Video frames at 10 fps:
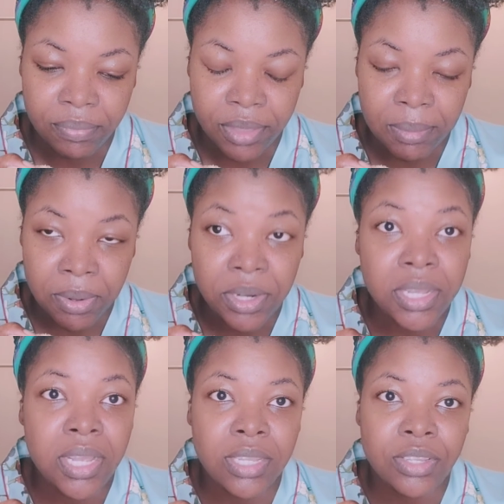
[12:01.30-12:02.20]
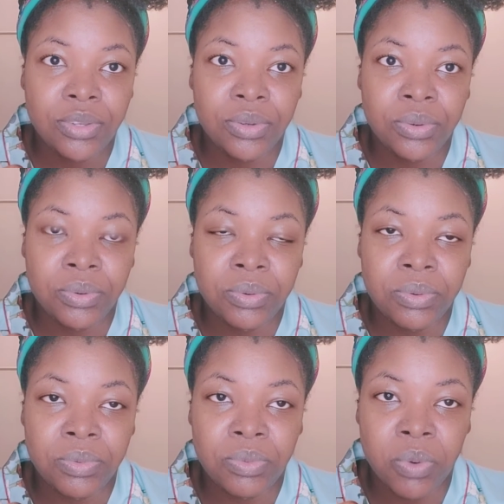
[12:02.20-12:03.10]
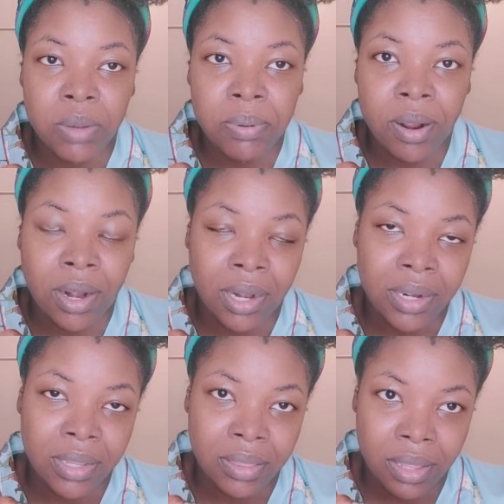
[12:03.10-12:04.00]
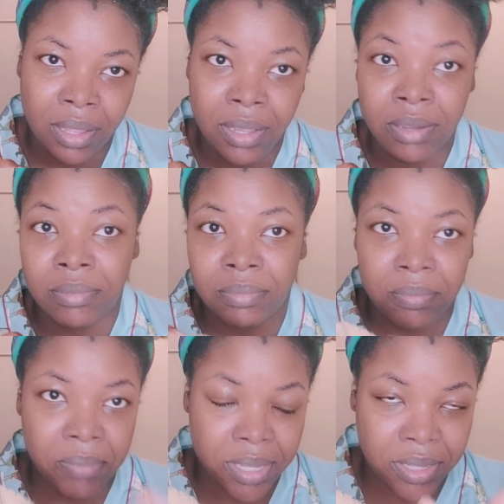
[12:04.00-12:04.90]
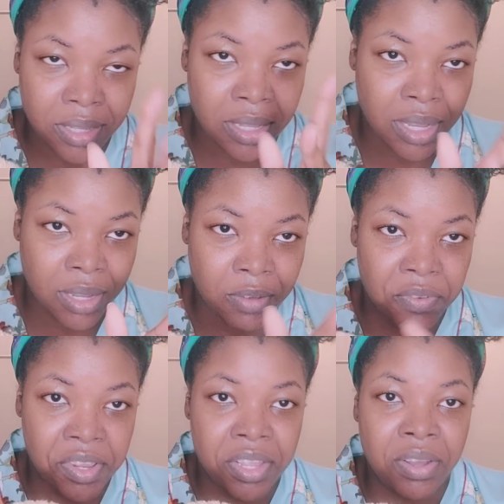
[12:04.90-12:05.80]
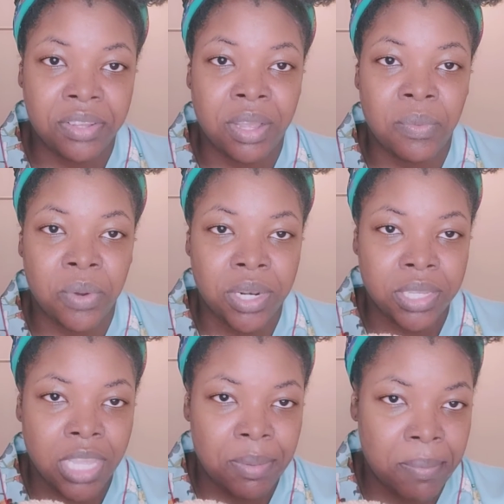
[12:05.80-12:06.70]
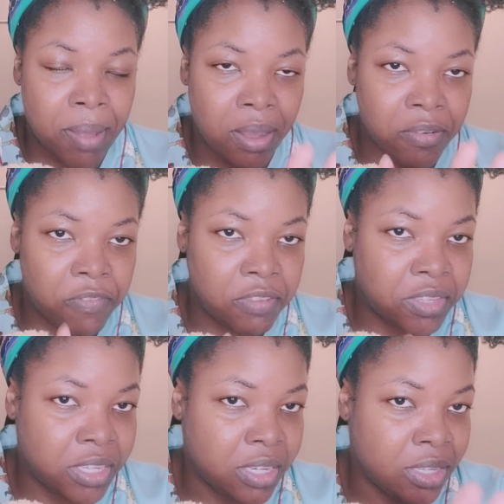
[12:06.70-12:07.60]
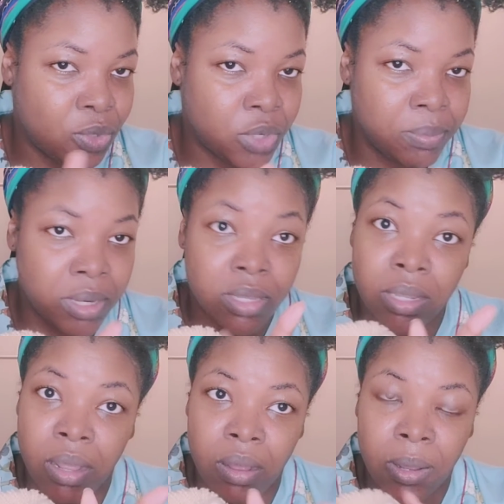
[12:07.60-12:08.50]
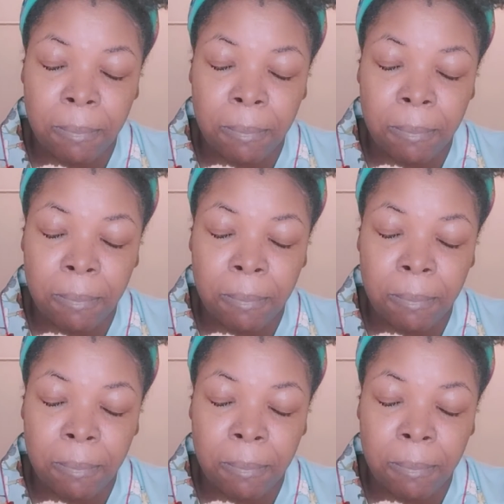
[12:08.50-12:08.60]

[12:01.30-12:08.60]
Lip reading: I'm gonna cut to one part and then basically end the video because I wanted to keep it about 15-20 minutes long.